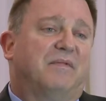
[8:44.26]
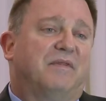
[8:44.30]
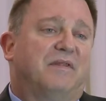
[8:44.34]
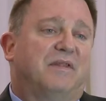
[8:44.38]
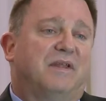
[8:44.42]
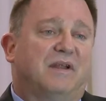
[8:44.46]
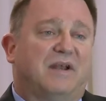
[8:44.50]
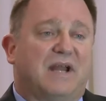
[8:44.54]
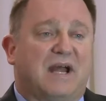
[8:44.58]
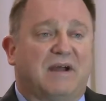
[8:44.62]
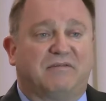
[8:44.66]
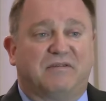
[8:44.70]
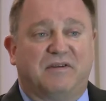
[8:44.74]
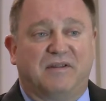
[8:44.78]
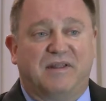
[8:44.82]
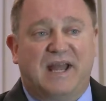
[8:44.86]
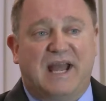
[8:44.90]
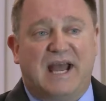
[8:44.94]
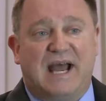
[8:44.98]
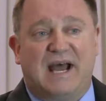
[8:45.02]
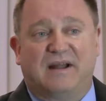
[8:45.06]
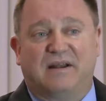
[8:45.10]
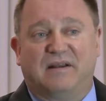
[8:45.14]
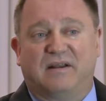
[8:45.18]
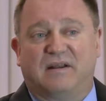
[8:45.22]
Then after
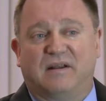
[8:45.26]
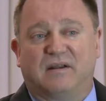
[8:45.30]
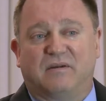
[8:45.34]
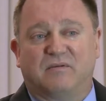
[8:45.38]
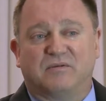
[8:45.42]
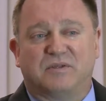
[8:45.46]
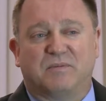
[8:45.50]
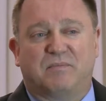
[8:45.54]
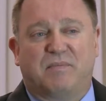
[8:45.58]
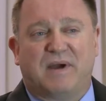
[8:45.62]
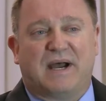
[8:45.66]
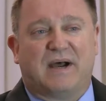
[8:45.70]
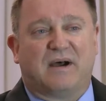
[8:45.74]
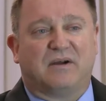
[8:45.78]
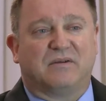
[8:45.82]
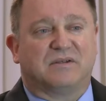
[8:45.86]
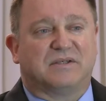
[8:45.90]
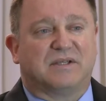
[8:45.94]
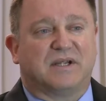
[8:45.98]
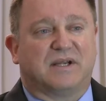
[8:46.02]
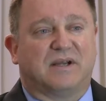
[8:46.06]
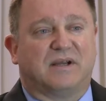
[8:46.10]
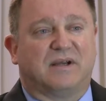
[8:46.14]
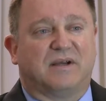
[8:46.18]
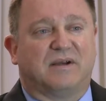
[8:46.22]
that, it was
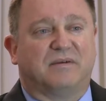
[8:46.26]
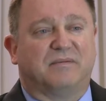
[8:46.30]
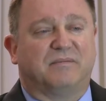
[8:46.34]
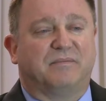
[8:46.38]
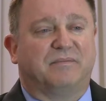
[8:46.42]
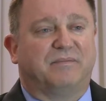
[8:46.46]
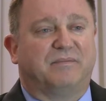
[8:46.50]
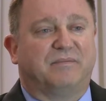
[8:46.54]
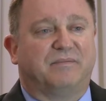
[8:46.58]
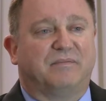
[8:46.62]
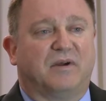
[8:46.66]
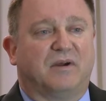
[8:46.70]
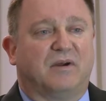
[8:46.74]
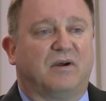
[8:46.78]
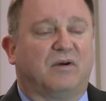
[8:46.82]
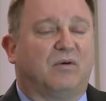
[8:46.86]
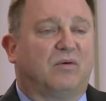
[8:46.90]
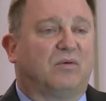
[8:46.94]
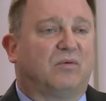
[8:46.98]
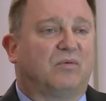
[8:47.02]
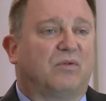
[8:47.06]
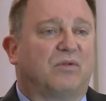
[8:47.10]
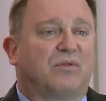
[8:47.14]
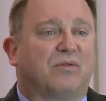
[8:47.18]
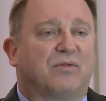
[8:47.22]
about
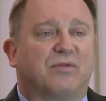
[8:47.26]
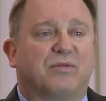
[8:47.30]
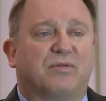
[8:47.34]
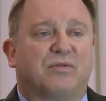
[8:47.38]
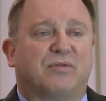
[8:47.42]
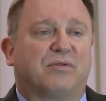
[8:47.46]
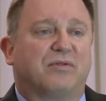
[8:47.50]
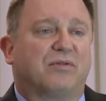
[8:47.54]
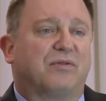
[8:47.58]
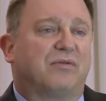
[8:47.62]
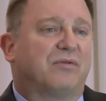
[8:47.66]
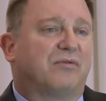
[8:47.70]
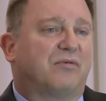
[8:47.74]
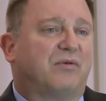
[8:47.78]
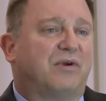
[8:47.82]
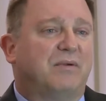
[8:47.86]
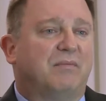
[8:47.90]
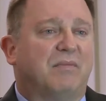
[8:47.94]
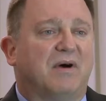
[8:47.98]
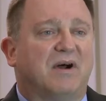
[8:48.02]
3